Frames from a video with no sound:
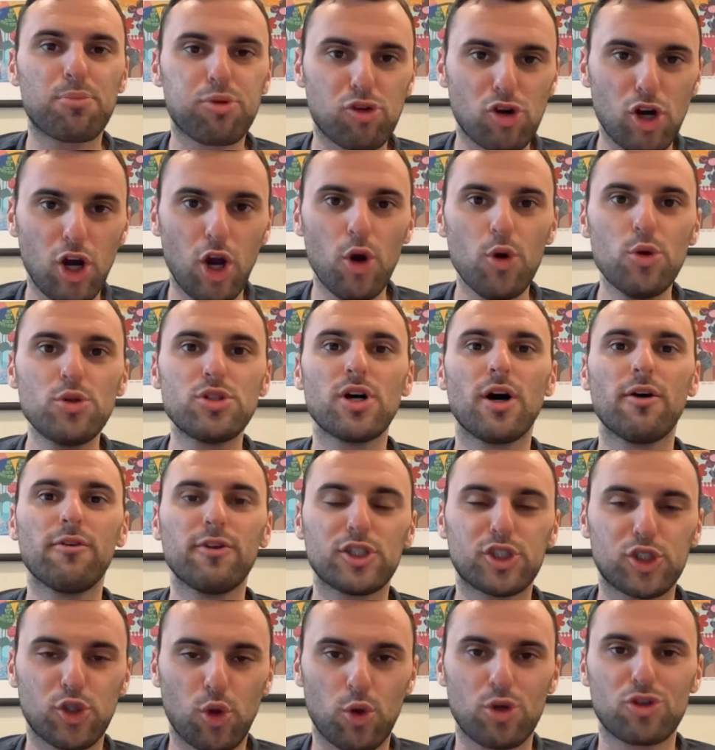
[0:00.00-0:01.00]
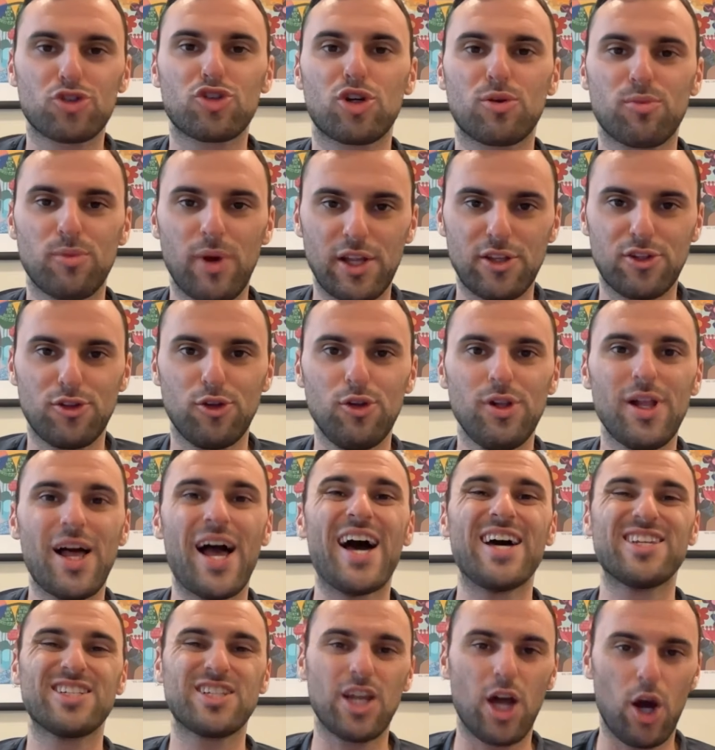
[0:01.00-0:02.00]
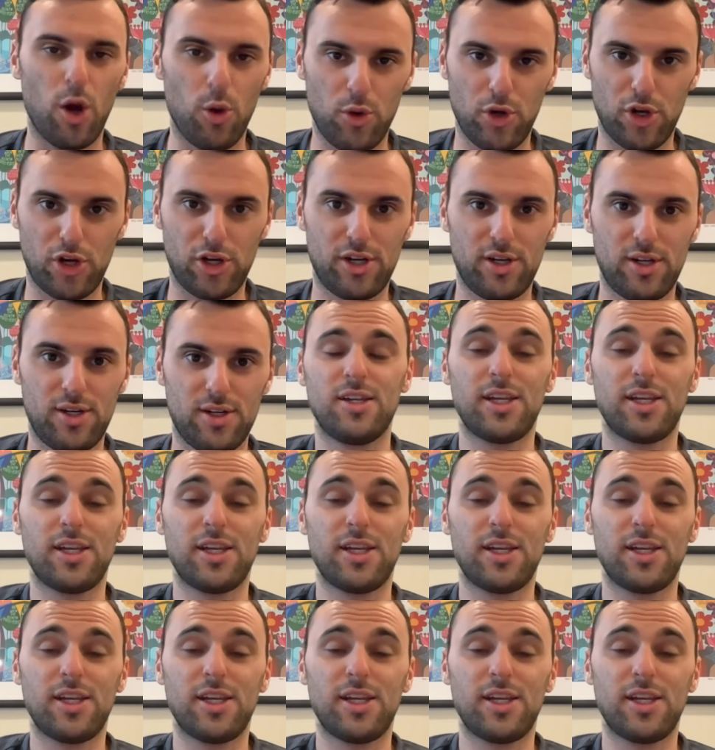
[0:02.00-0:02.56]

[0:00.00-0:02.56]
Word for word: pros of a short-term rental as an owner.